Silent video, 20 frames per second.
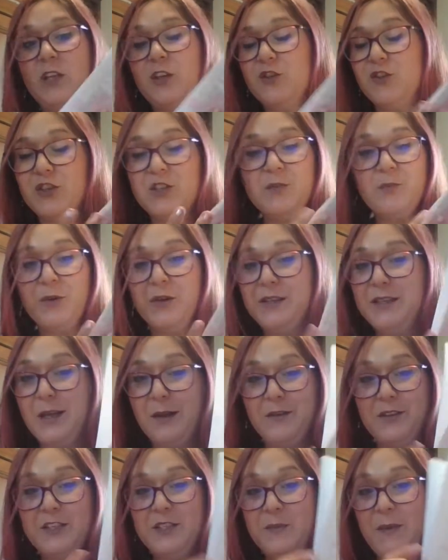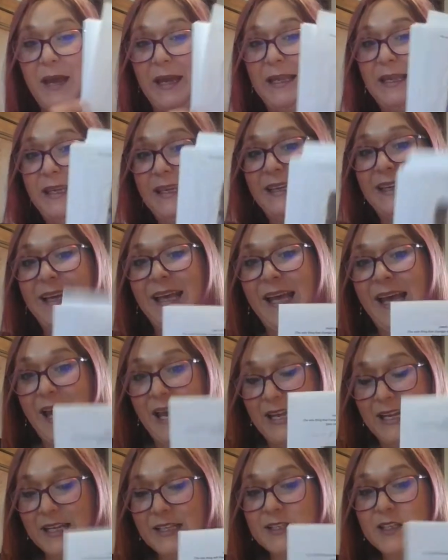just print out this packet,
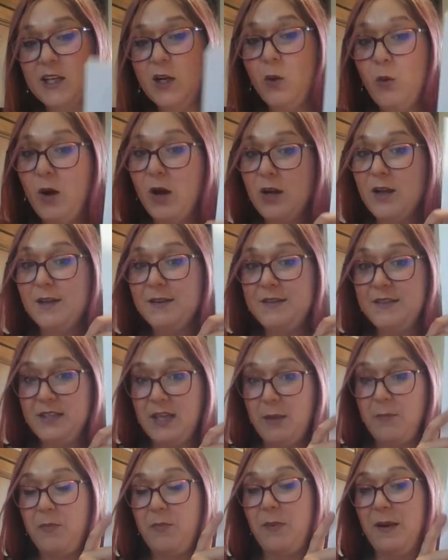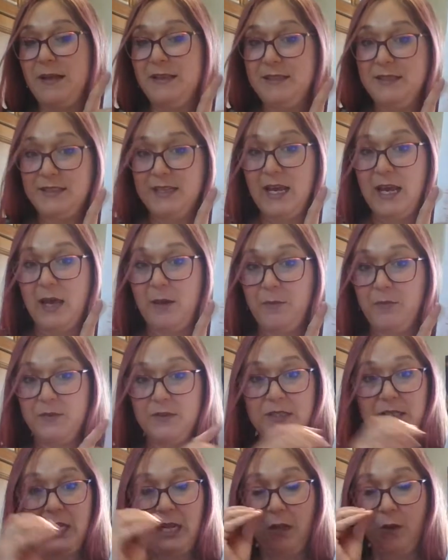and it's going to walk us step by step
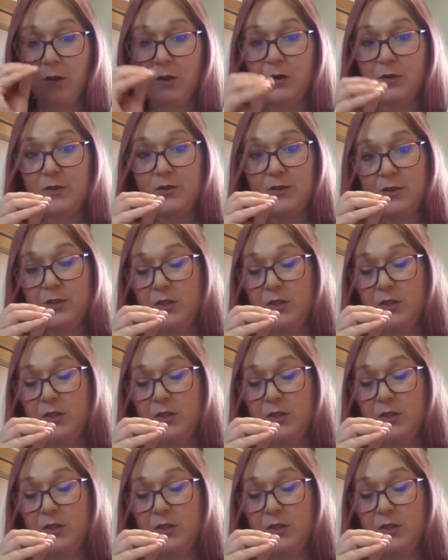today, or